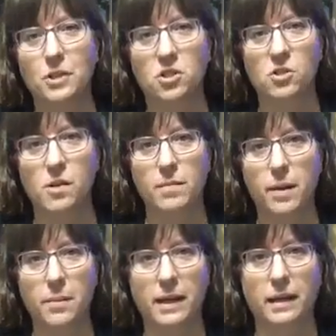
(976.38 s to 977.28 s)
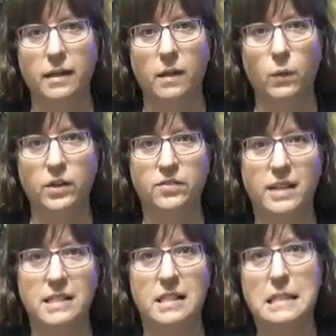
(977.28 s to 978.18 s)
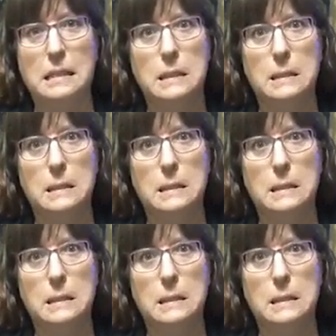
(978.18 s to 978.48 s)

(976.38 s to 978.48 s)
sure I'm not making any weird faces.